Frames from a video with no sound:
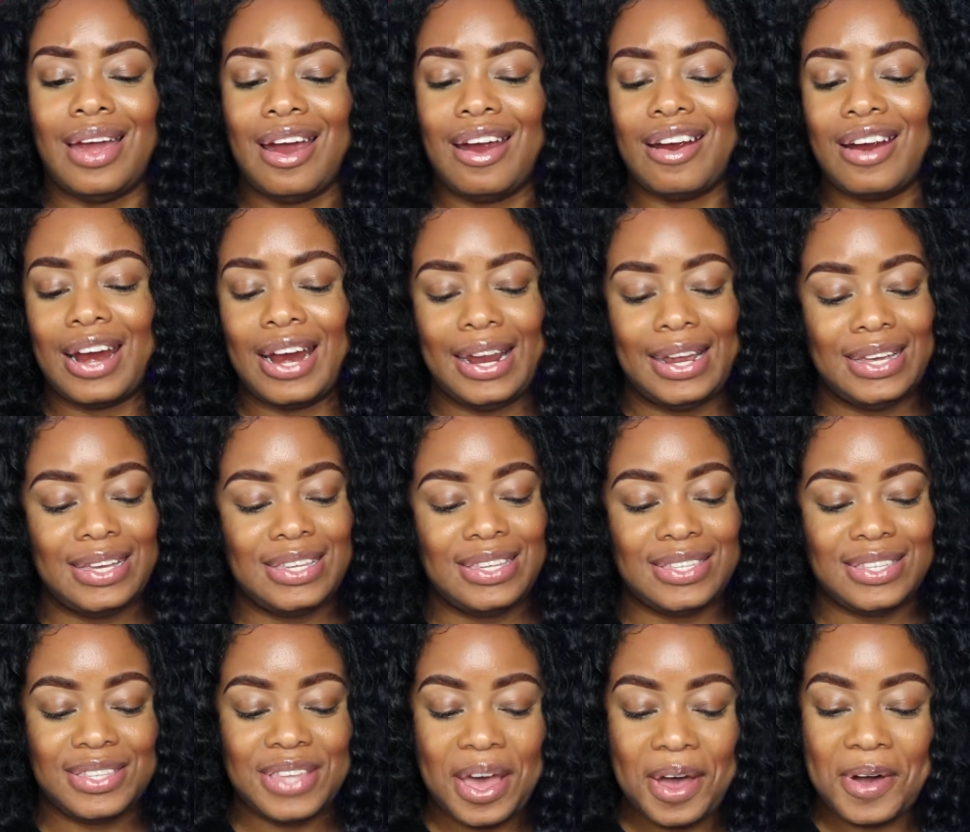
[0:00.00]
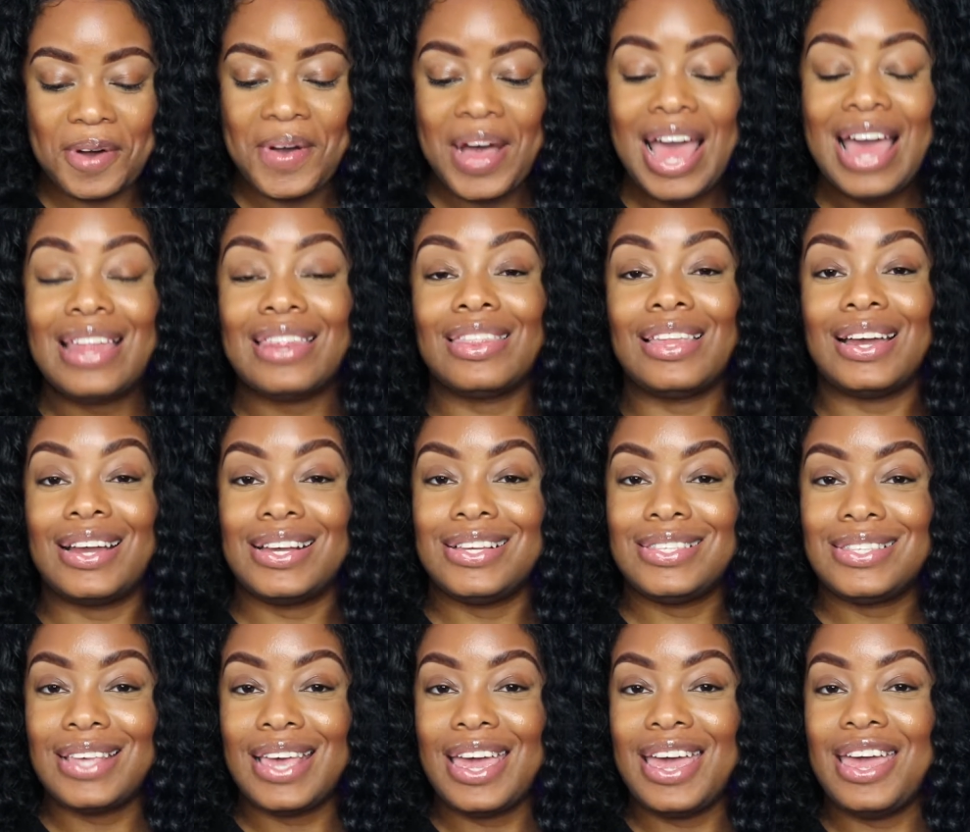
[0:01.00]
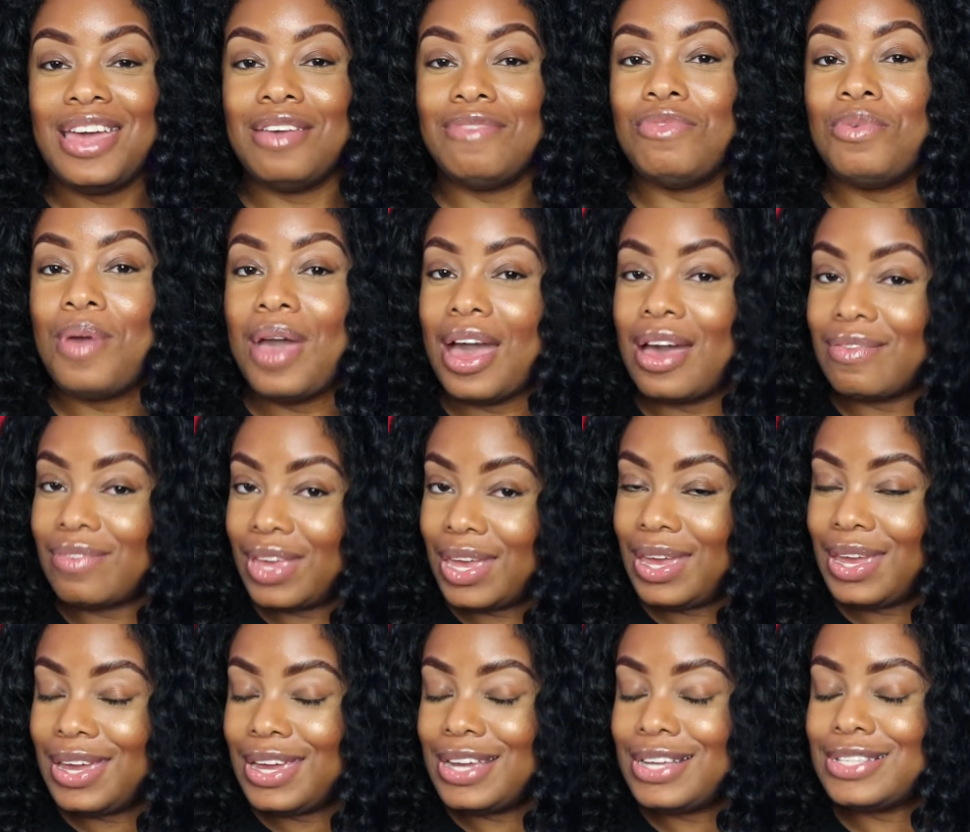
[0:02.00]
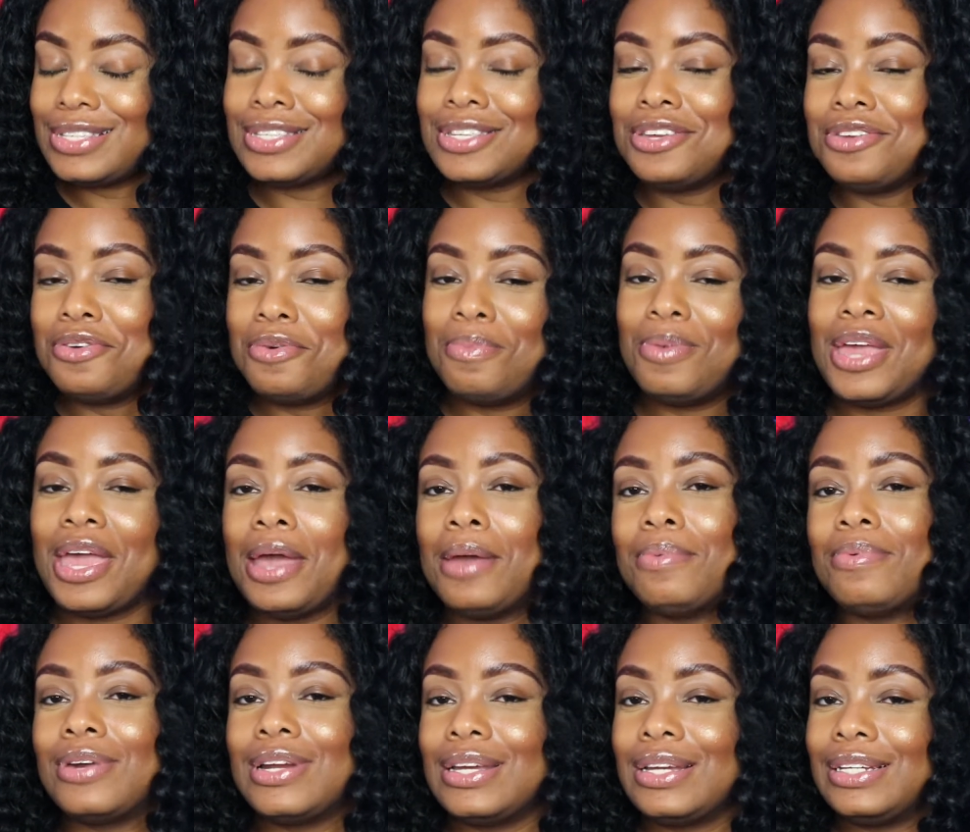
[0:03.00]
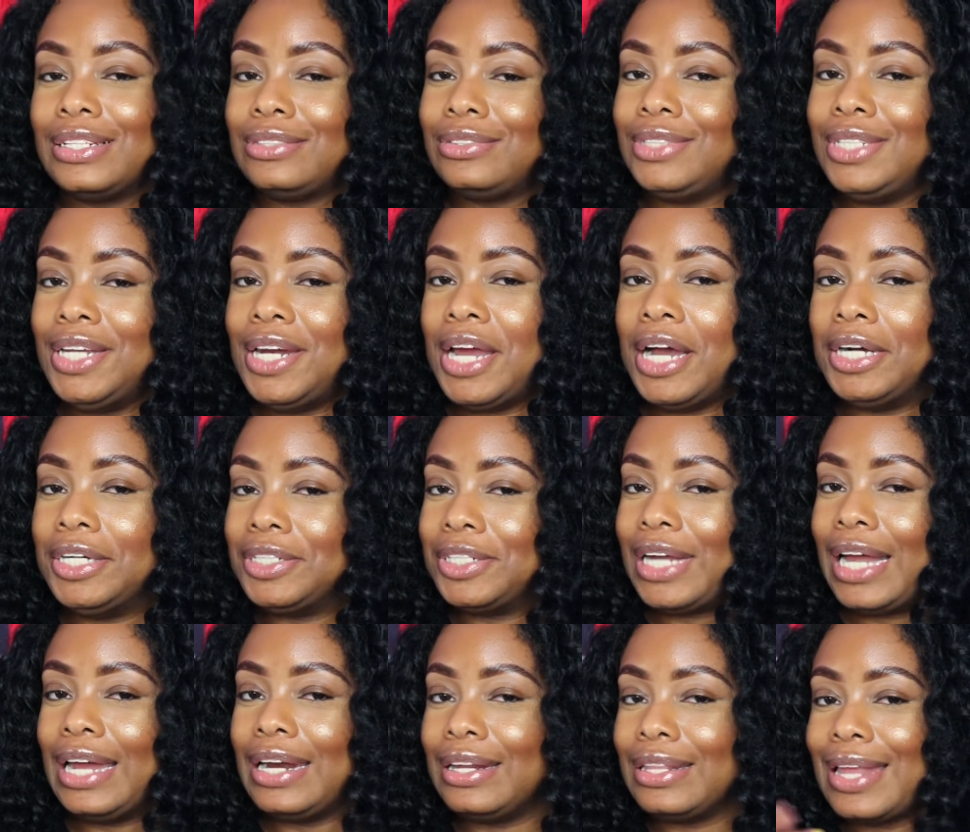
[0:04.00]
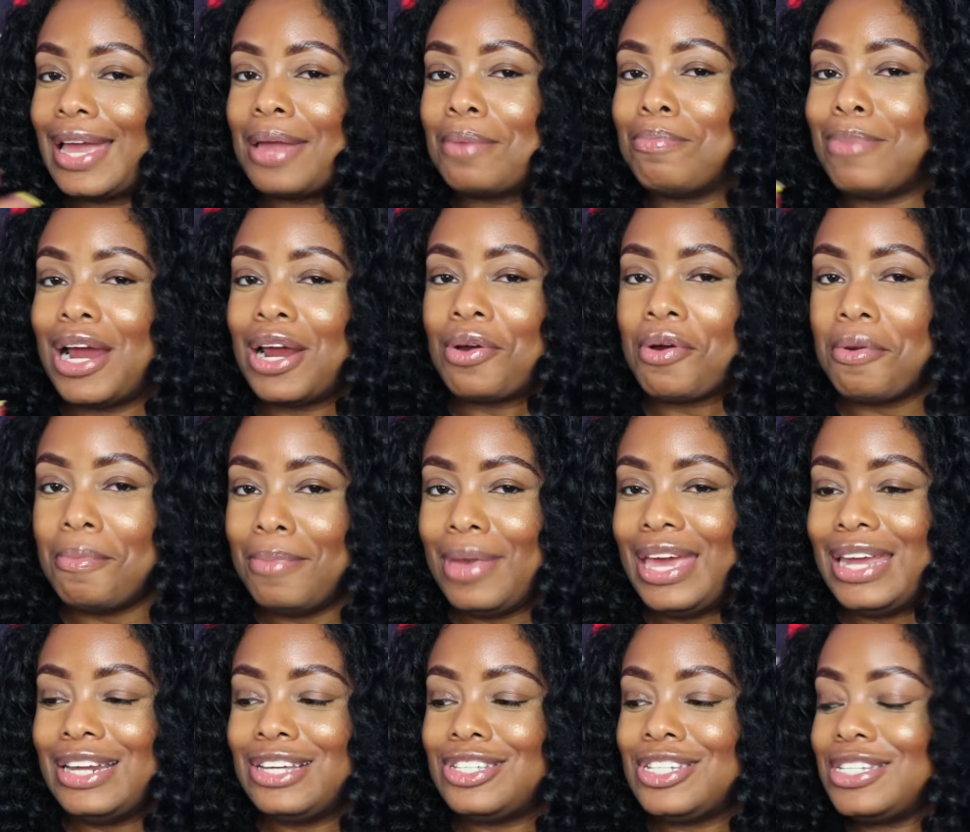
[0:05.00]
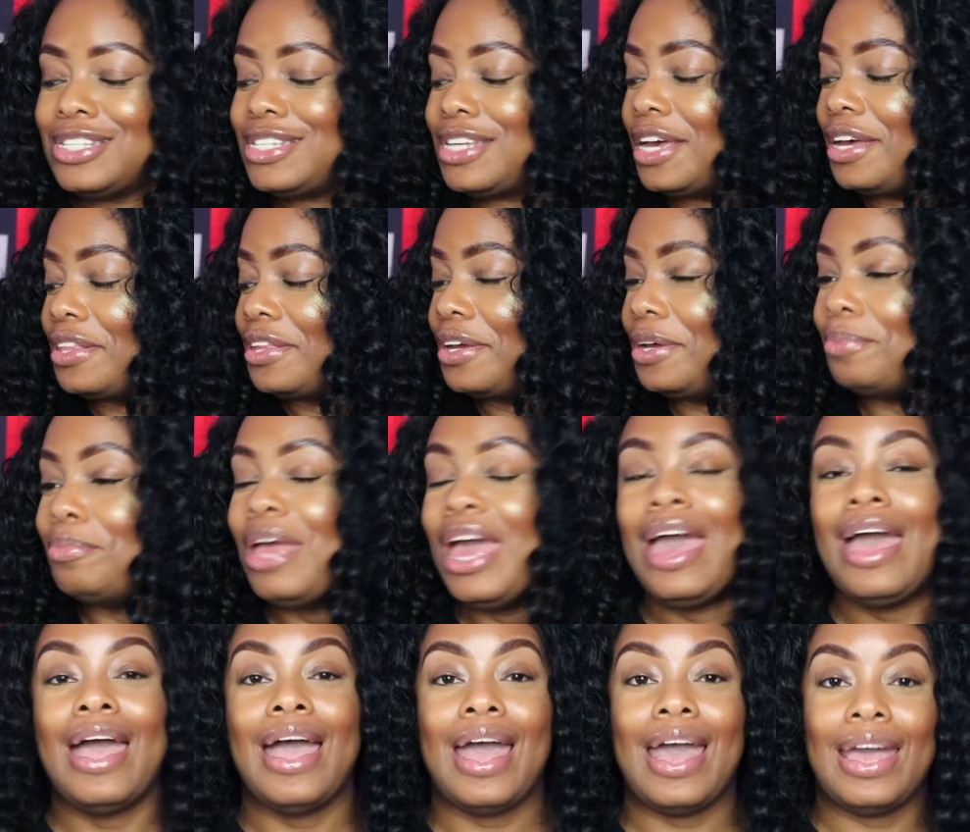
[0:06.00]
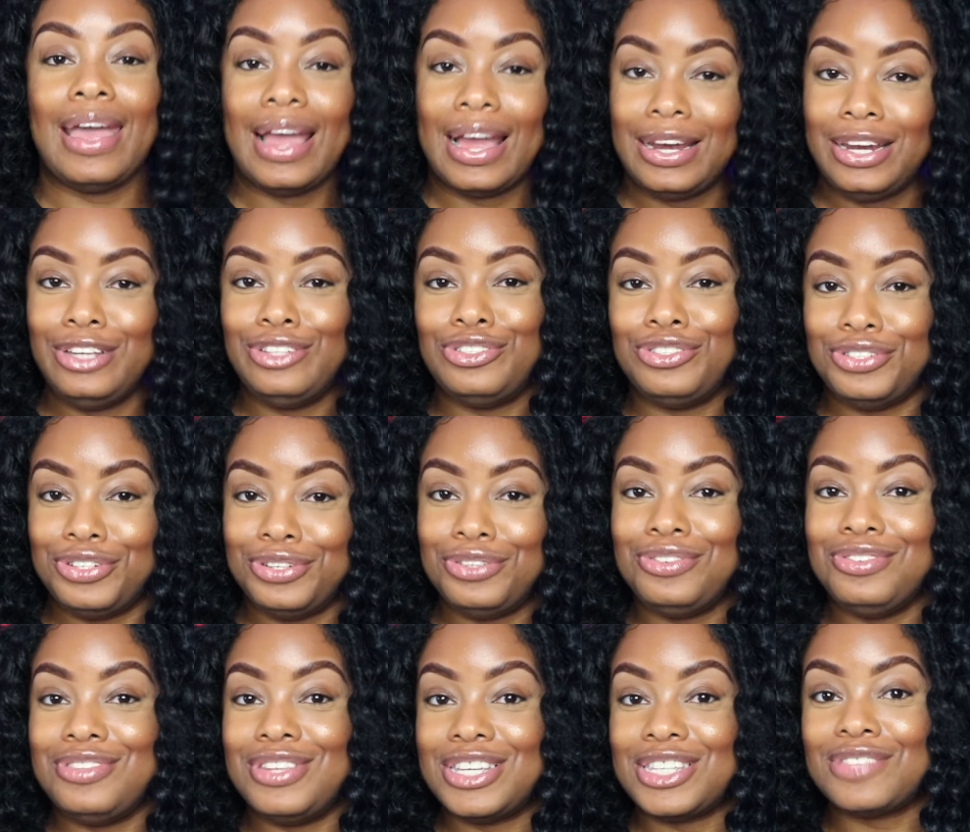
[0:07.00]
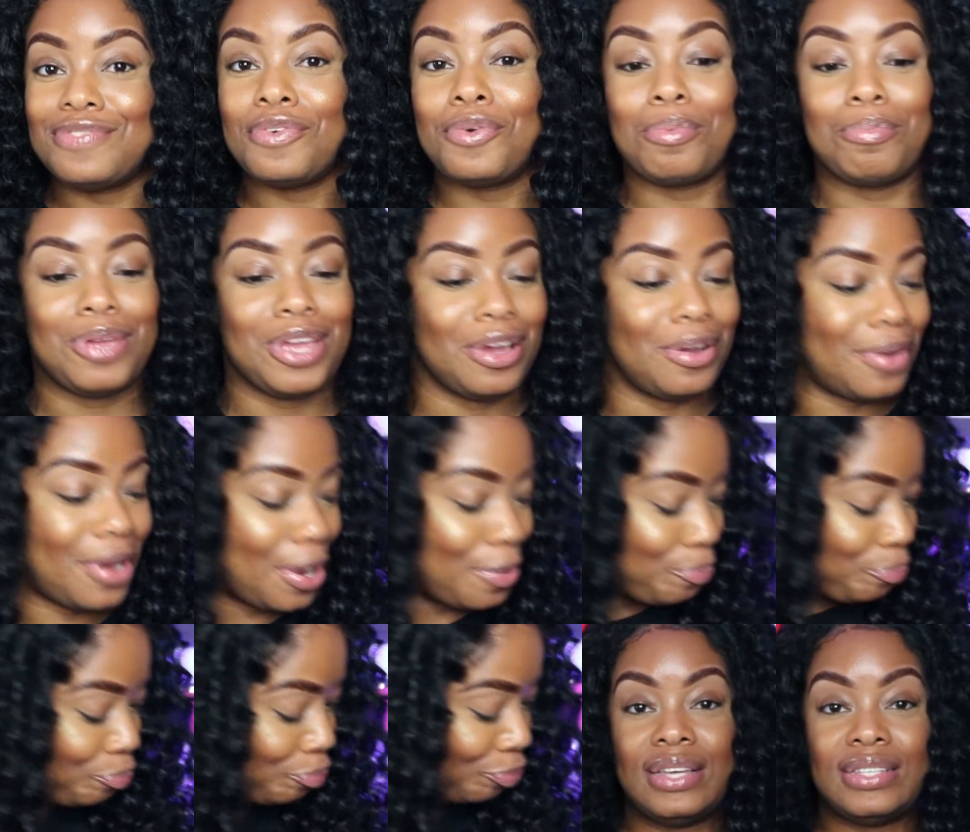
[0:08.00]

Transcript: All right. So like I said, if you have kids, then you'll be able to, kind of like micromanage and tell them, hey, I need you to do this for me. Okay.